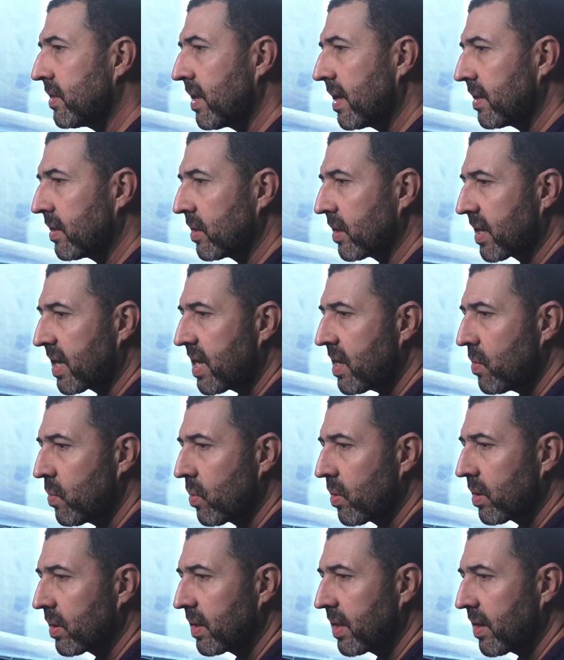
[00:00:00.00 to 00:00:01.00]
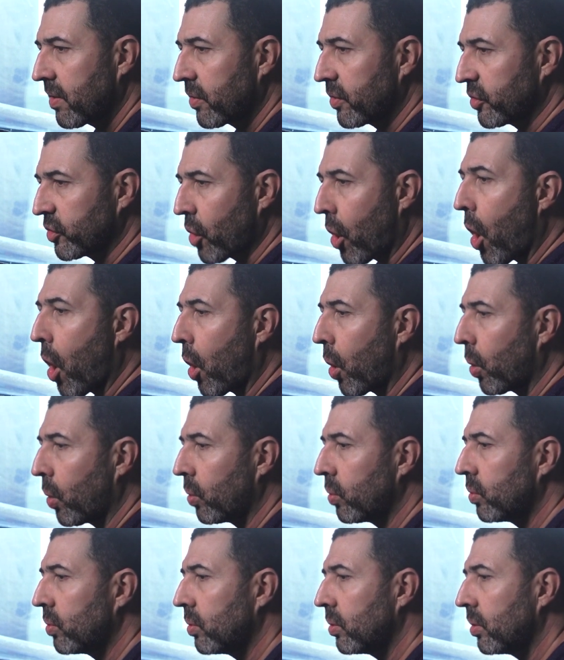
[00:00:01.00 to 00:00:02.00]
that the key word there is
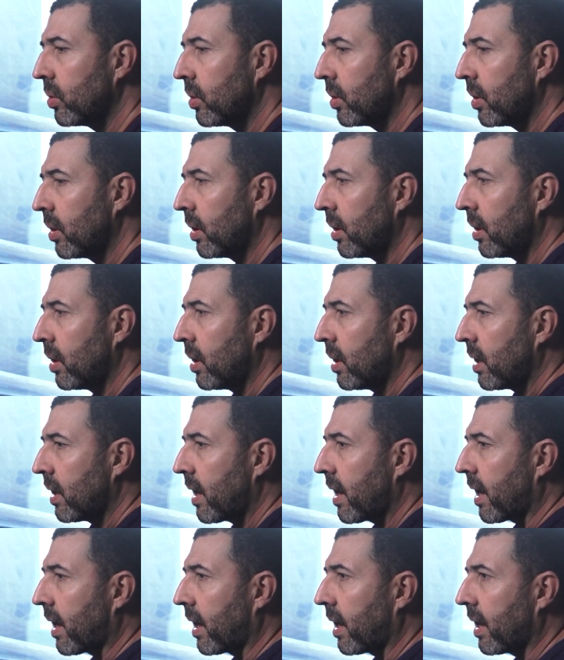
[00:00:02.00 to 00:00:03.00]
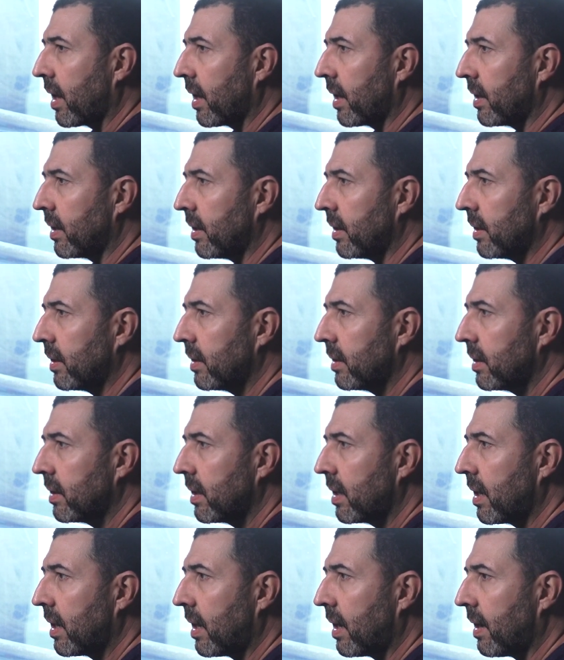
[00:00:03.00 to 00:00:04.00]
owe. And
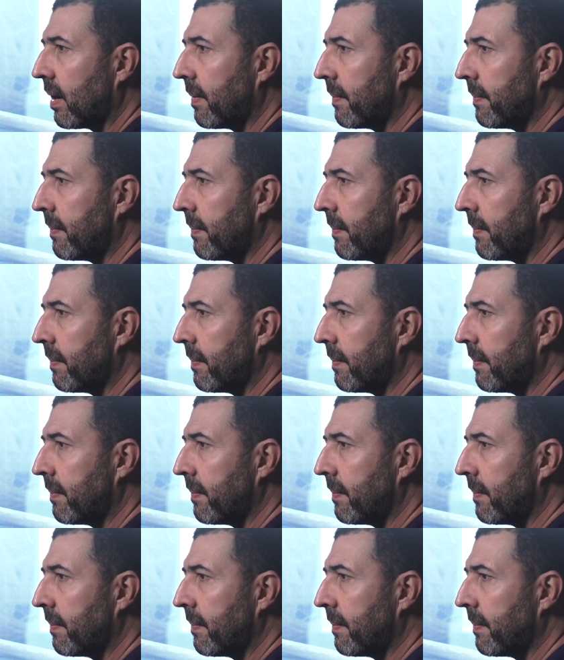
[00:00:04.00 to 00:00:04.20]
that's